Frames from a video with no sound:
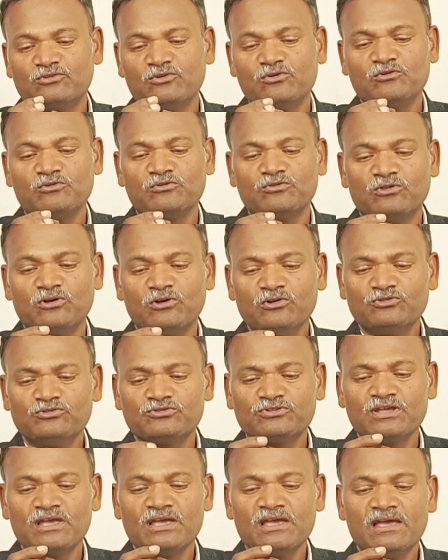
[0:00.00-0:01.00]
So
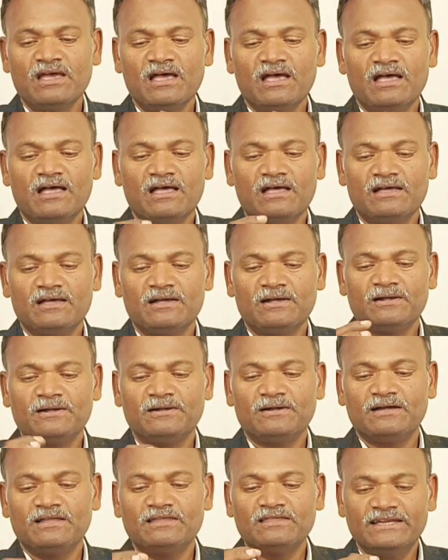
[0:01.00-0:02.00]
those
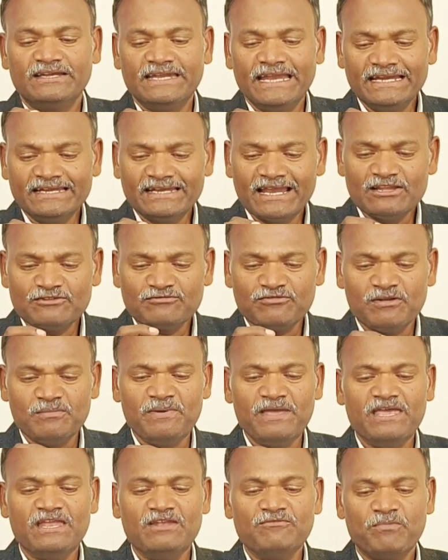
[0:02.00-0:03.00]
the details will
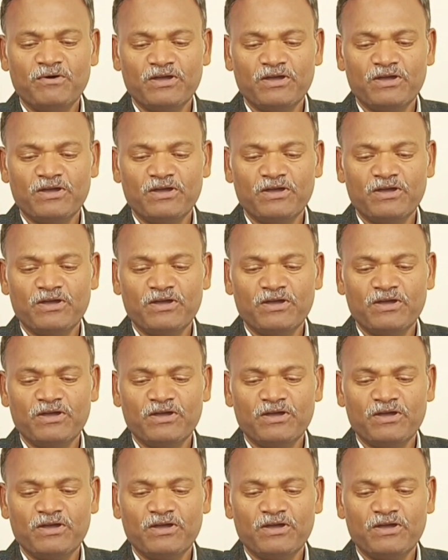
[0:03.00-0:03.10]
be